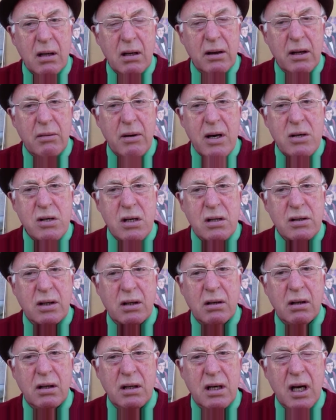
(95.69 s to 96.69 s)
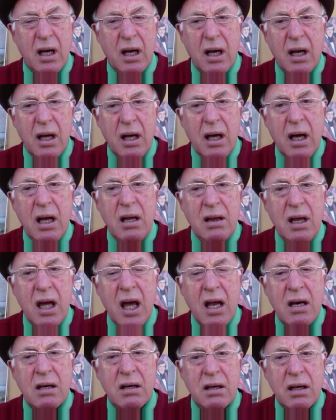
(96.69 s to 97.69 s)
The Russians could, in
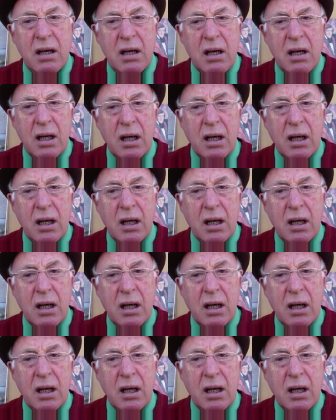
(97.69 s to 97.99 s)
the end,